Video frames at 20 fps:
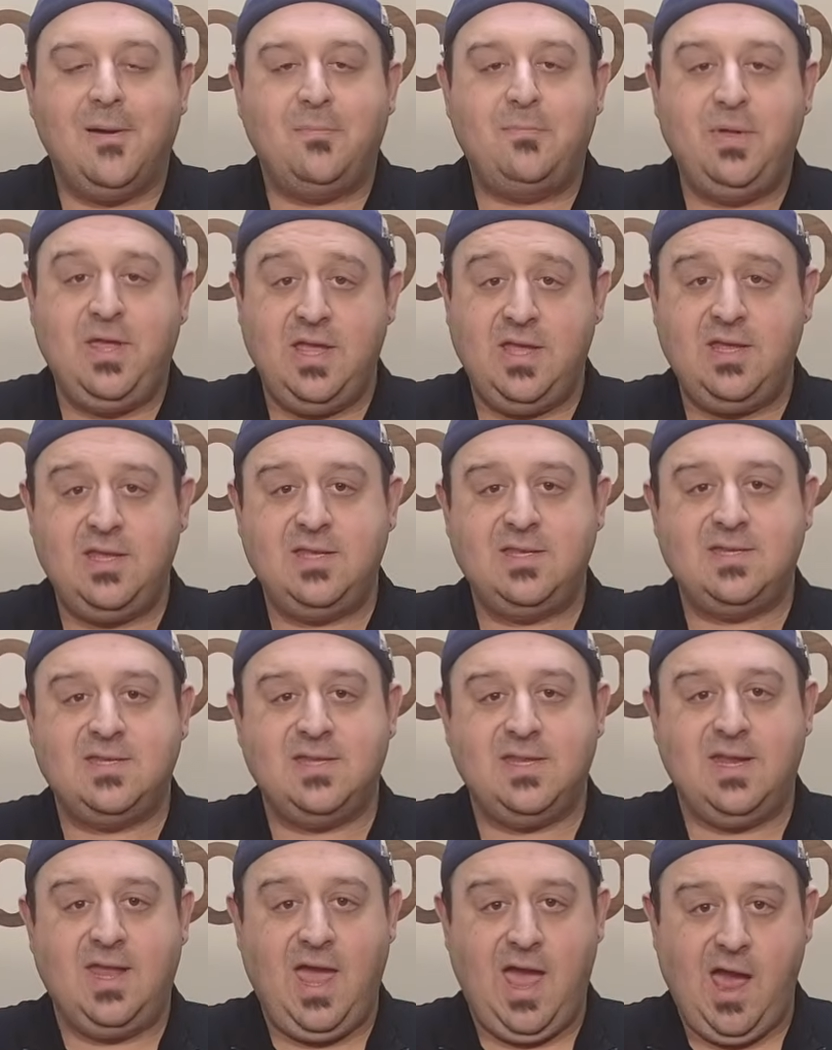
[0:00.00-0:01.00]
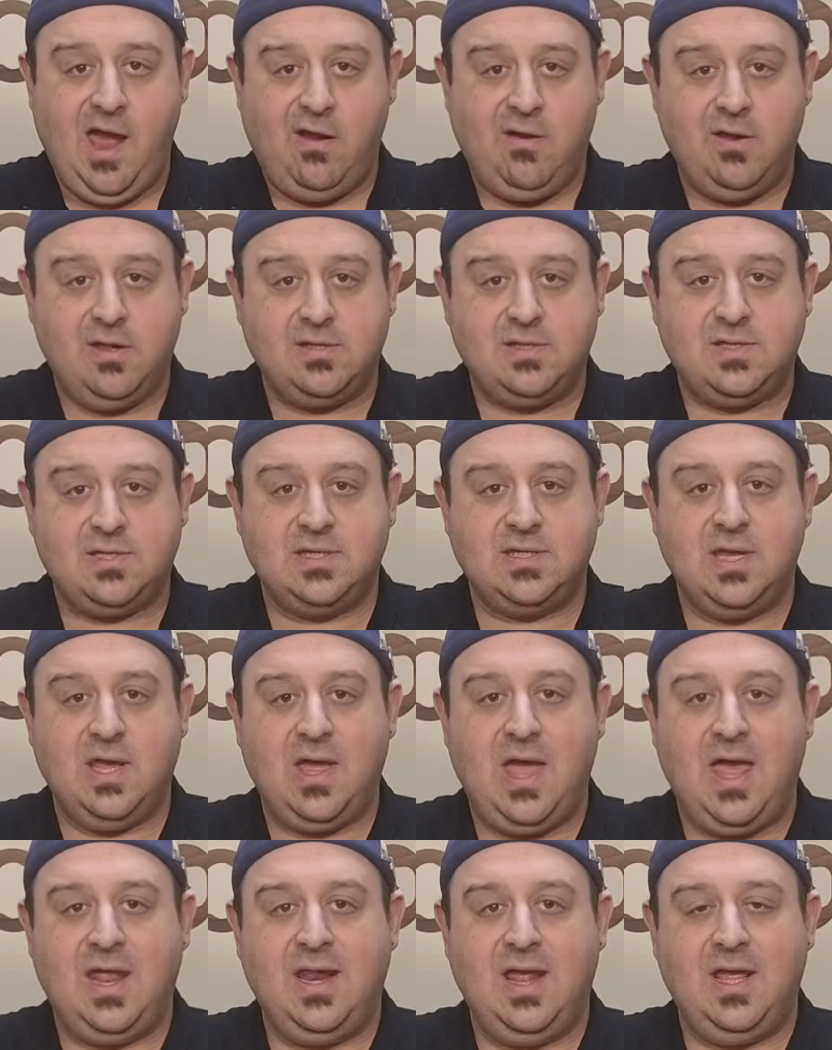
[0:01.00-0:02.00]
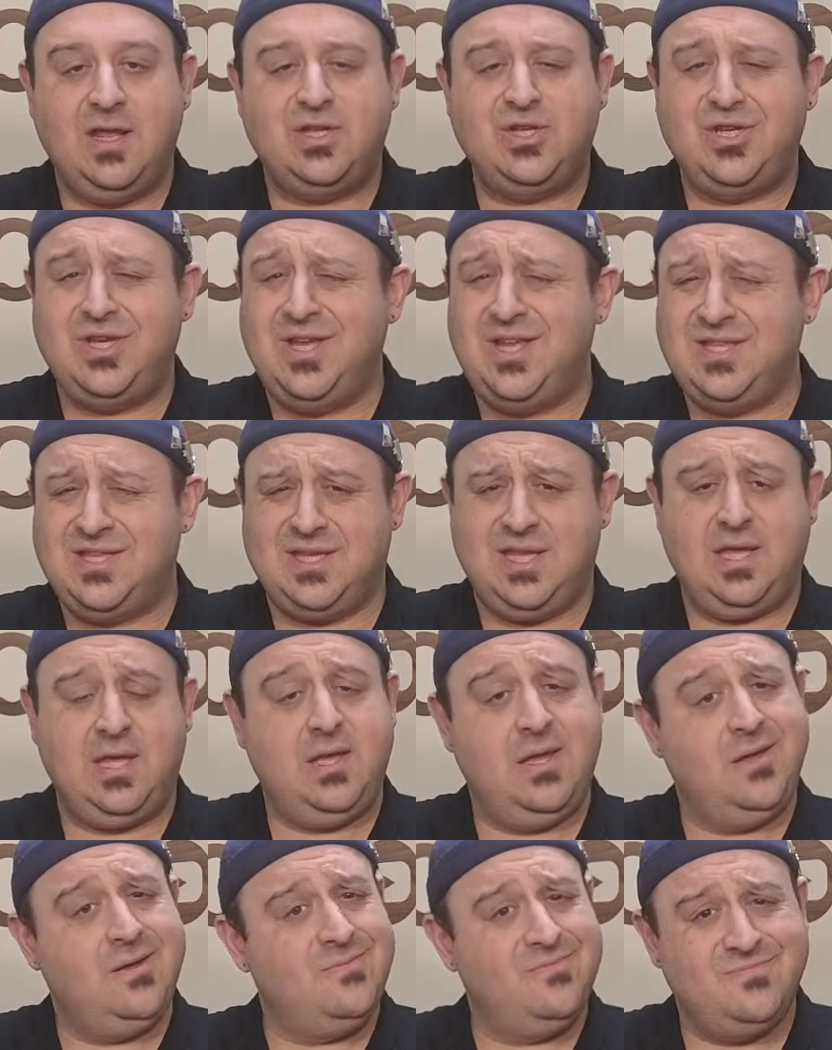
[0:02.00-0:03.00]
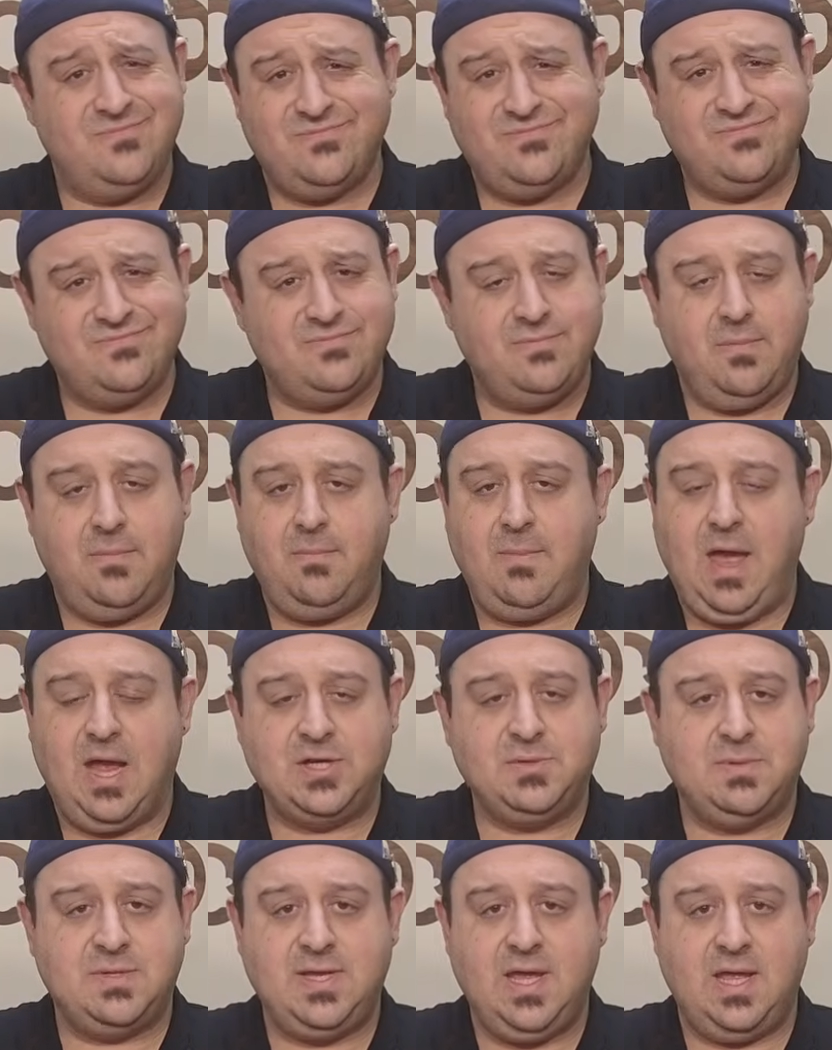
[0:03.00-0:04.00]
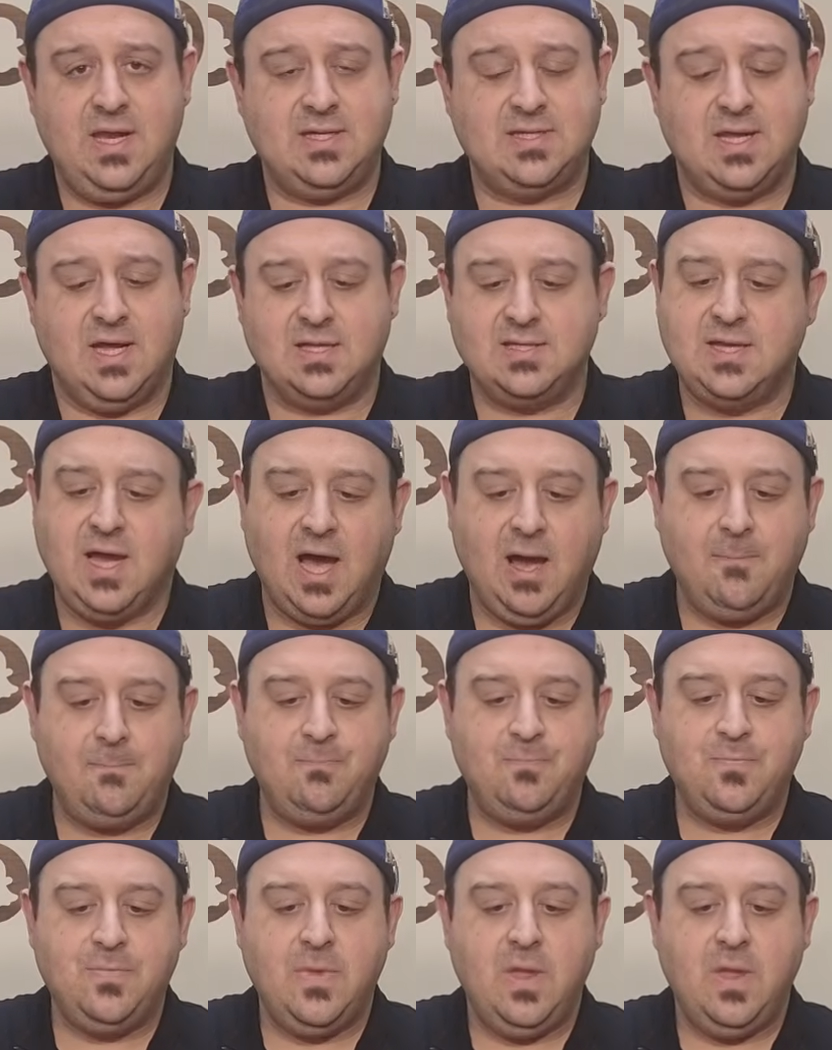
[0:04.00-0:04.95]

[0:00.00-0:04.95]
peas and carrots, and a cheesy mashed potatoes on top.